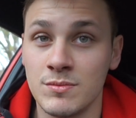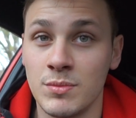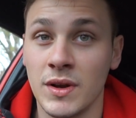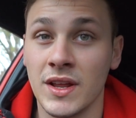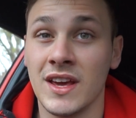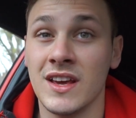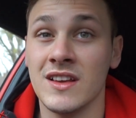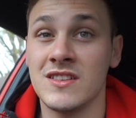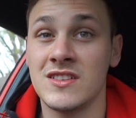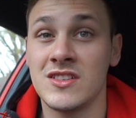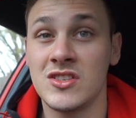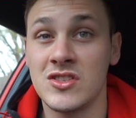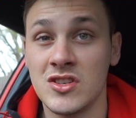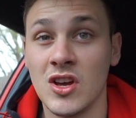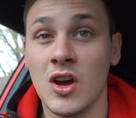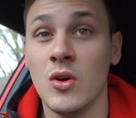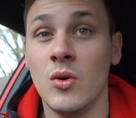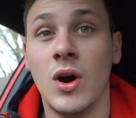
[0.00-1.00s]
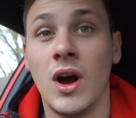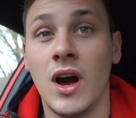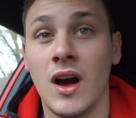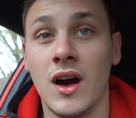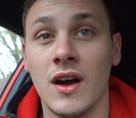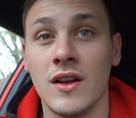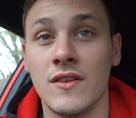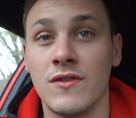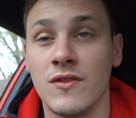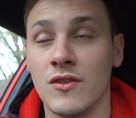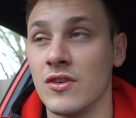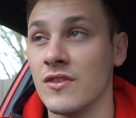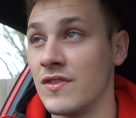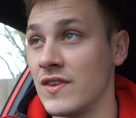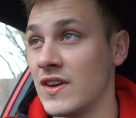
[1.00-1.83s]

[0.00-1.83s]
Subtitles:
but it is so hard for a